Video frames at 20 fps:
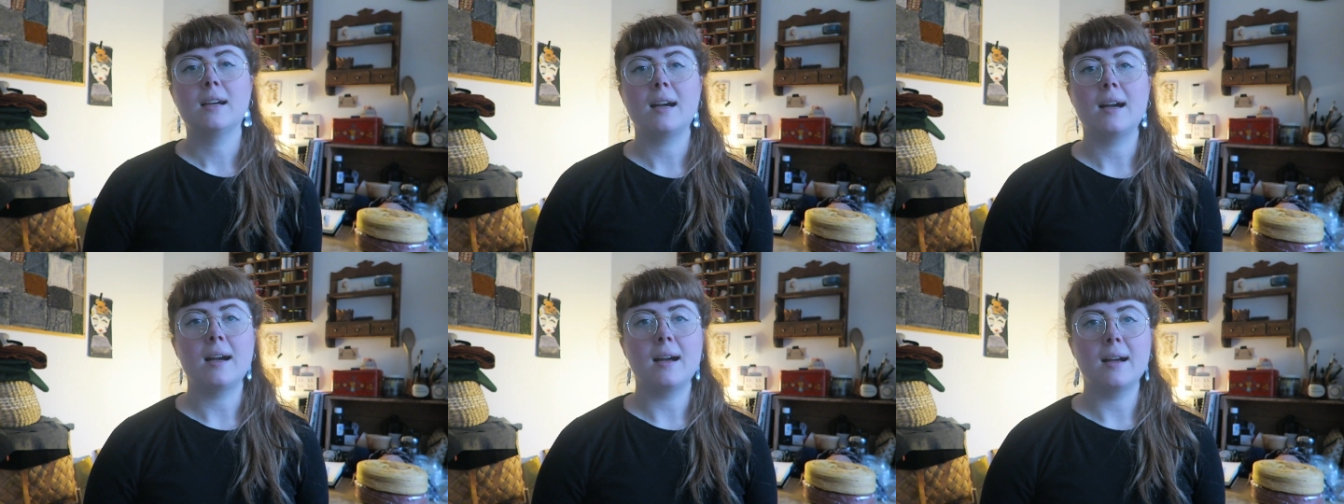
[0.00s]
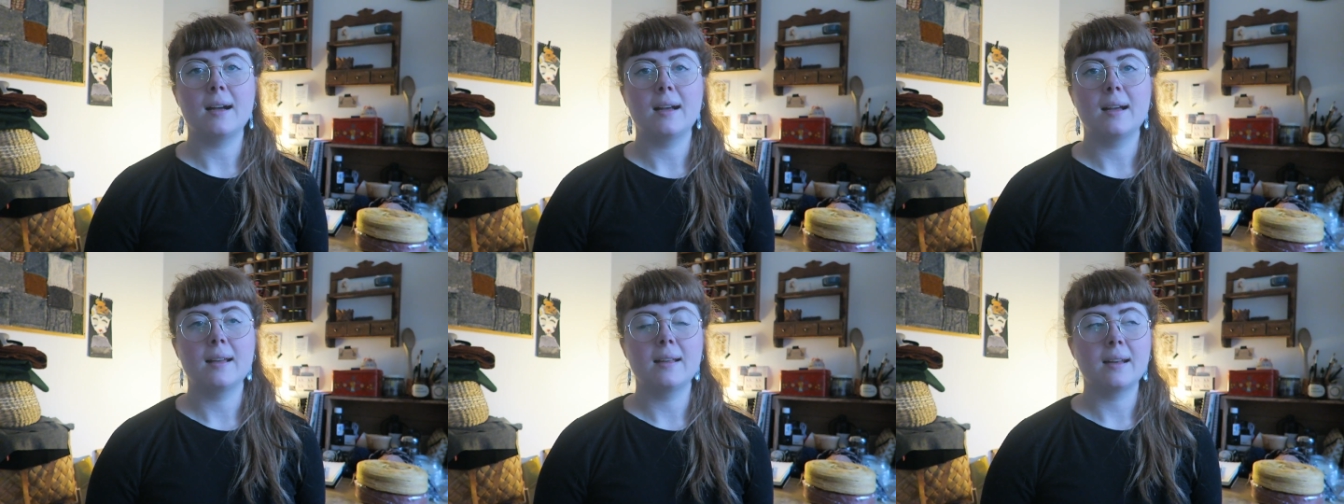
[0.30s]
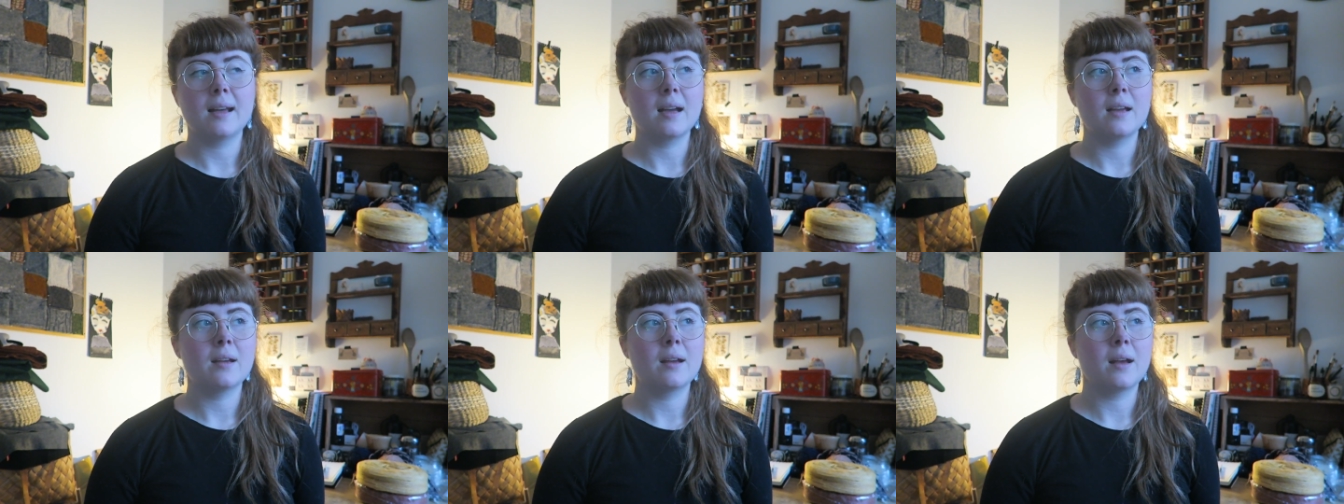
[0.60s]

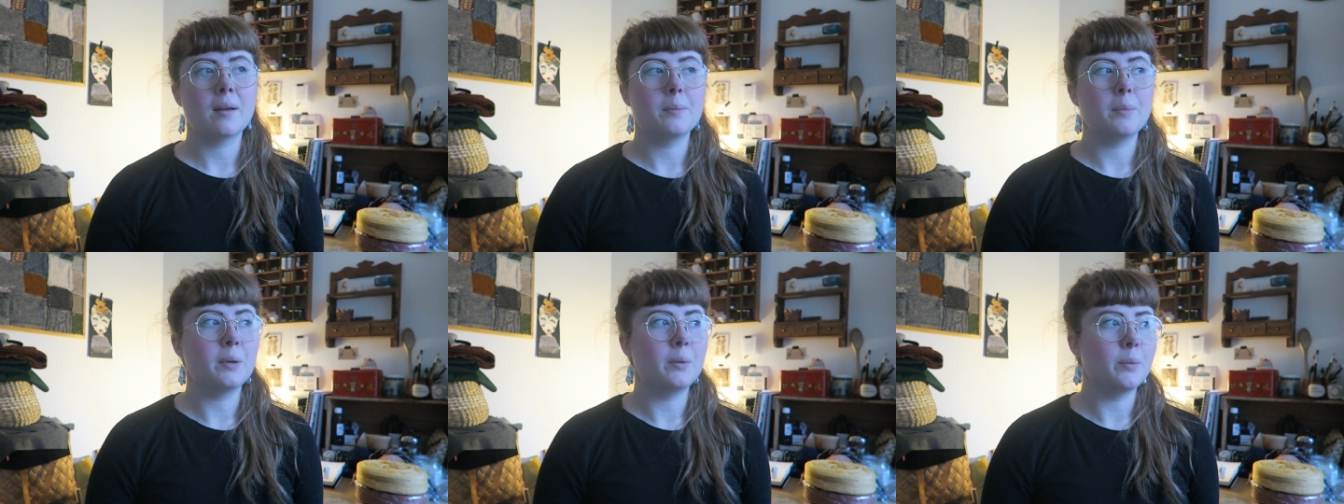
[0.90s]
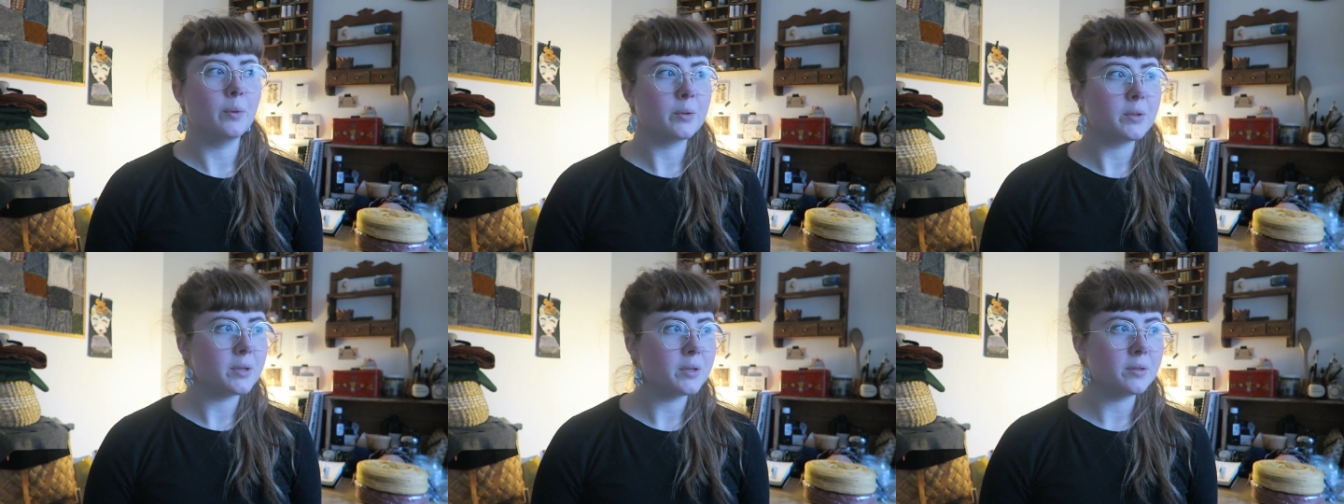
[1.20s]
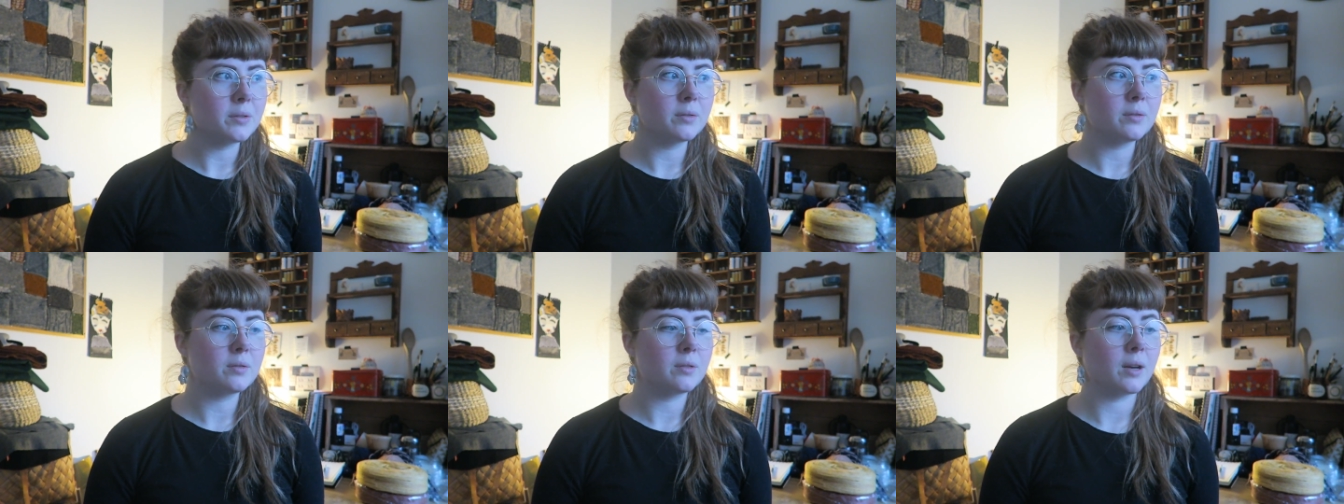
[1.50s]
and I have been
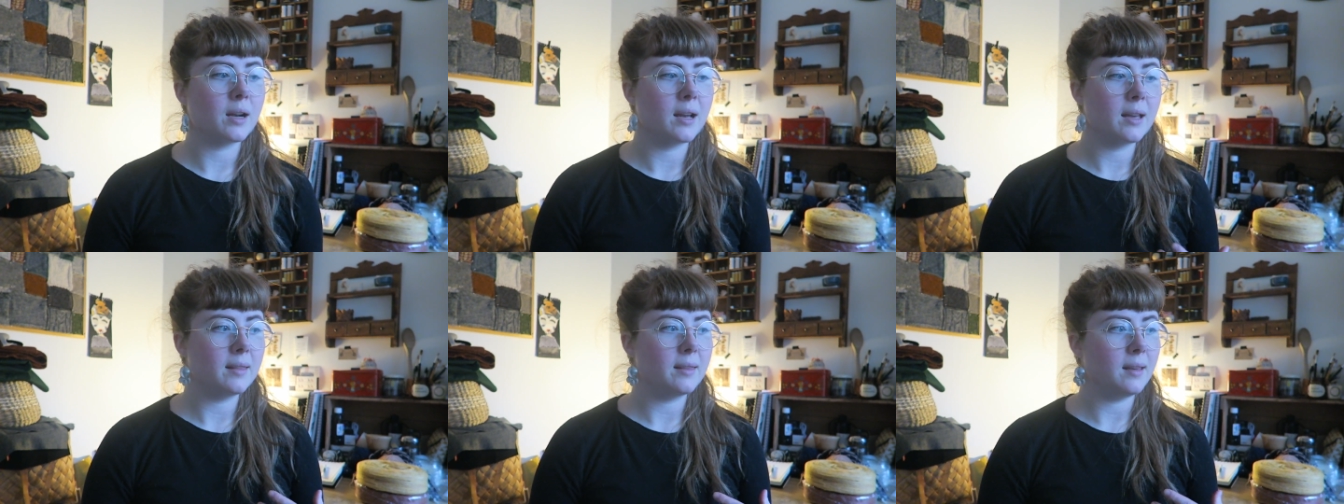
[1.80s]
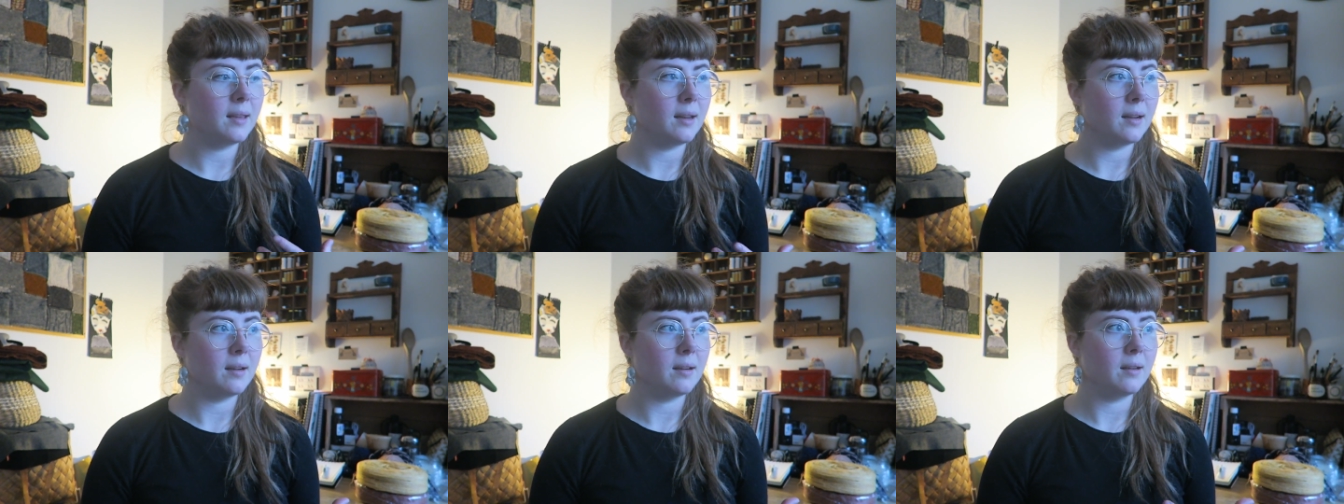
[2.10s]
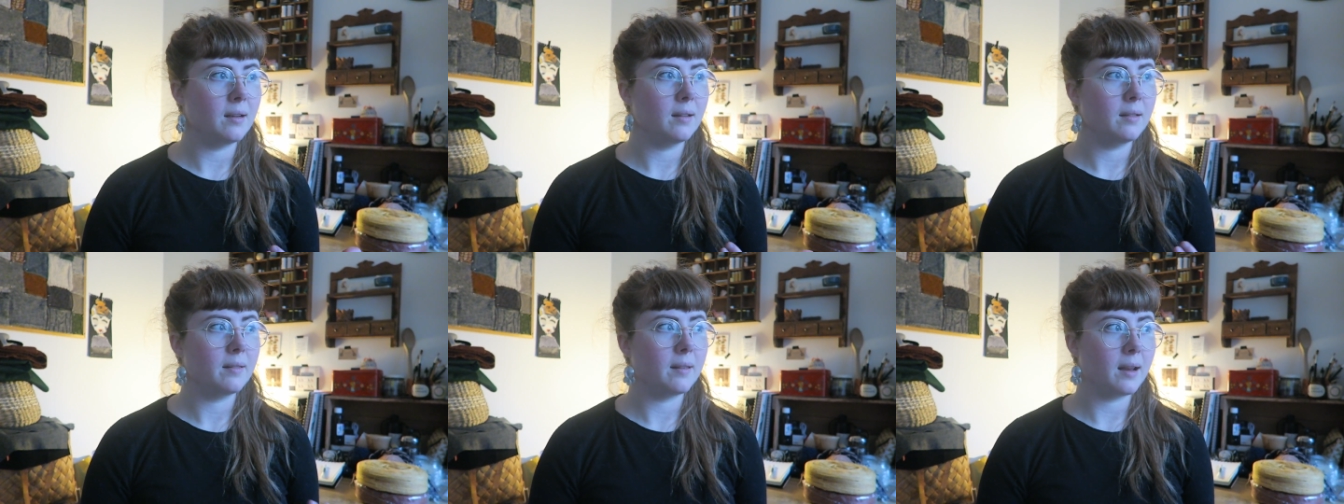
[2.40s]
wanting to try
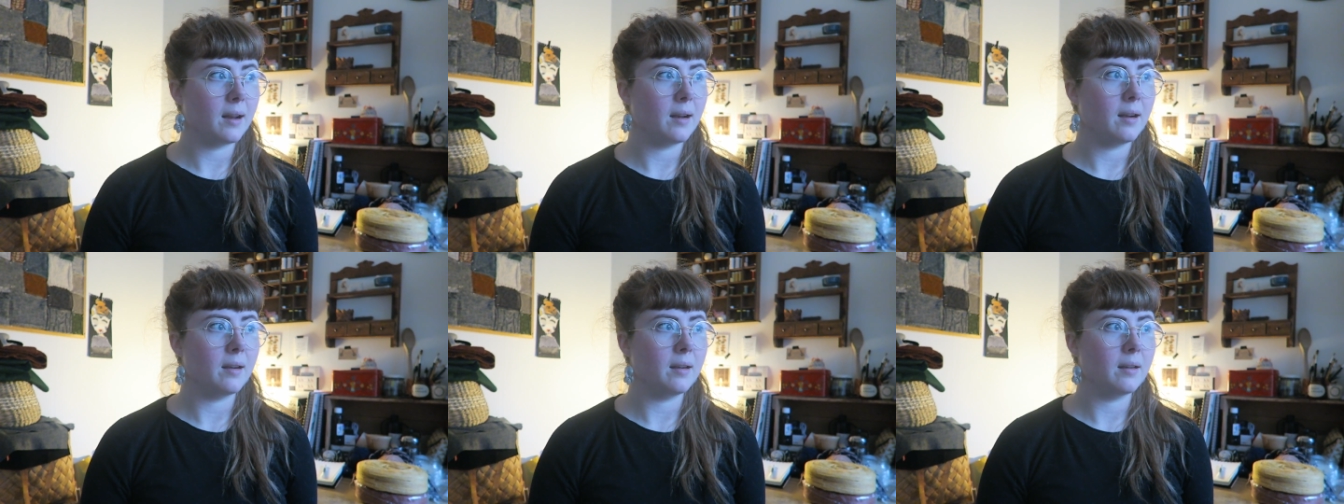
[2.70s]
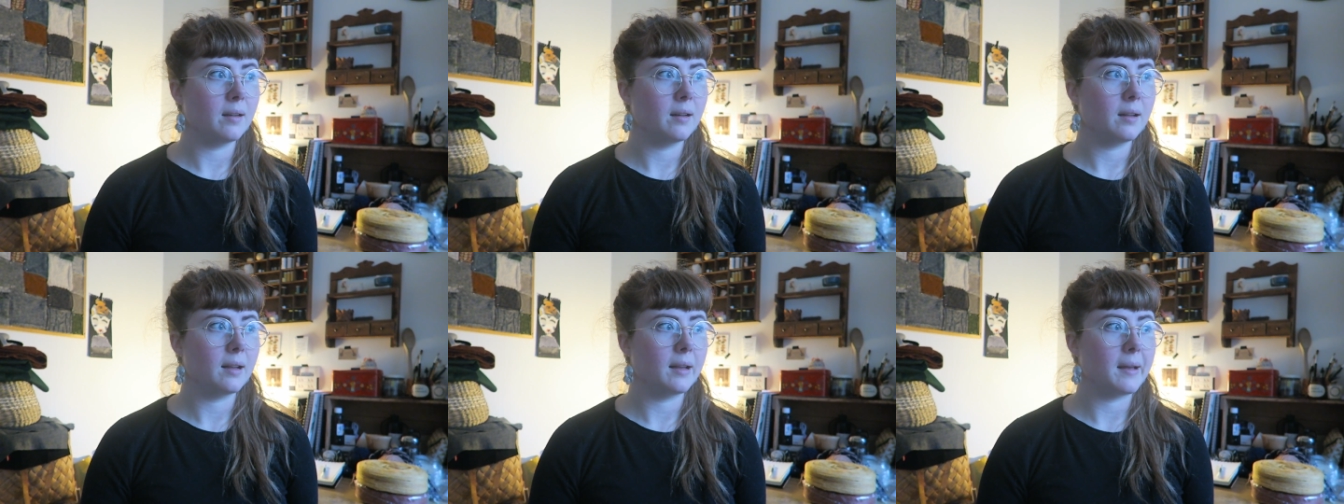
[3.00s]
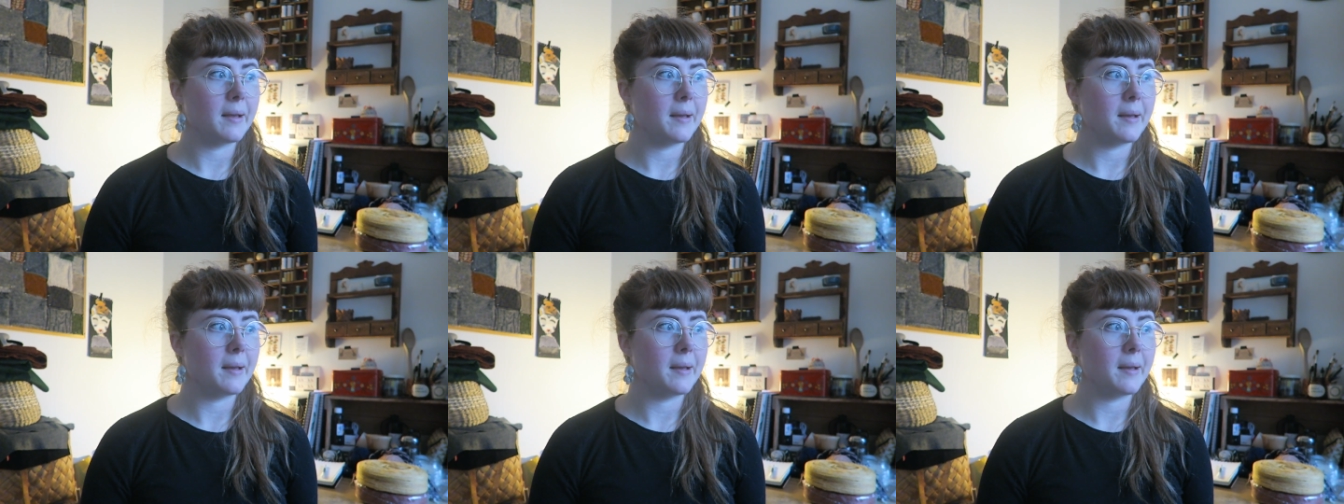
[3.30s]
their